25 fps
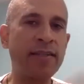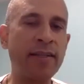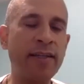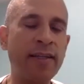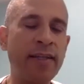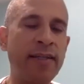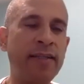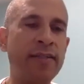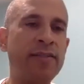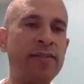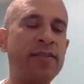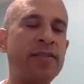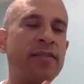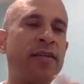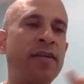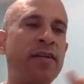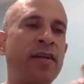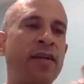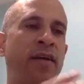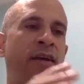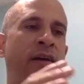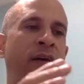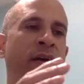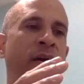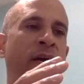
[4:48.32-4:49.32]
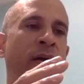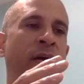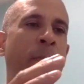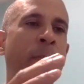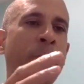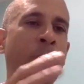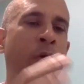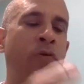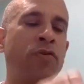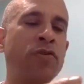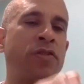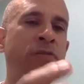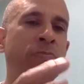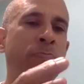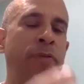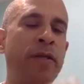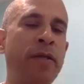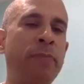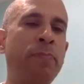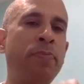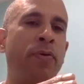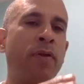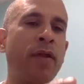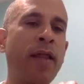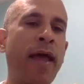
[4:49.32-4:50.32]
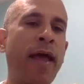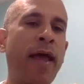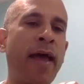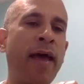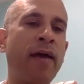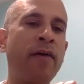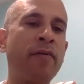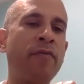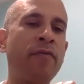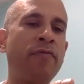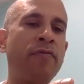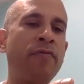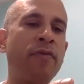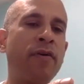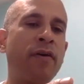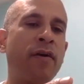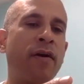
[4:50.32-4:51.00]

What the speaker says: at least, most people have